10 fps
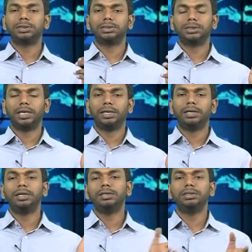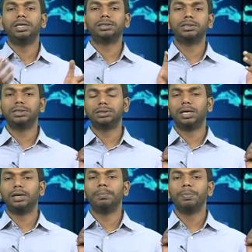say that indexing is
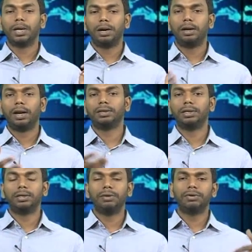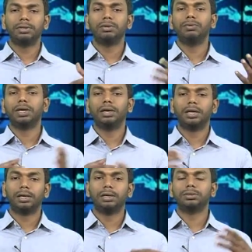done and ranking, everything we can
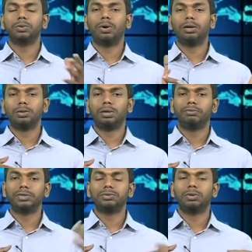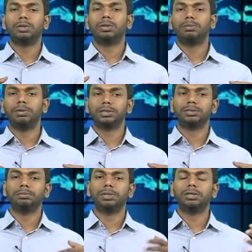take care. So what to come first, what to come next,
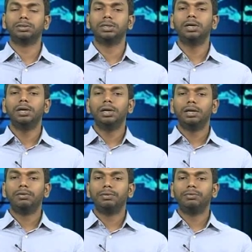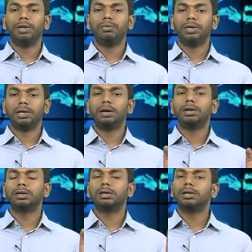because if we cannot
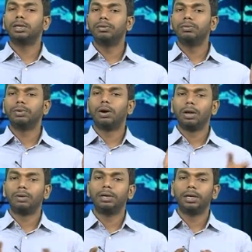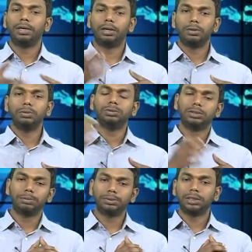give all our data to
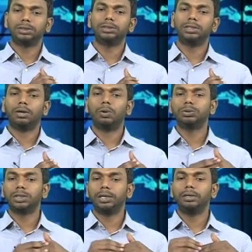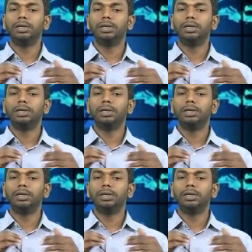some search engine outside.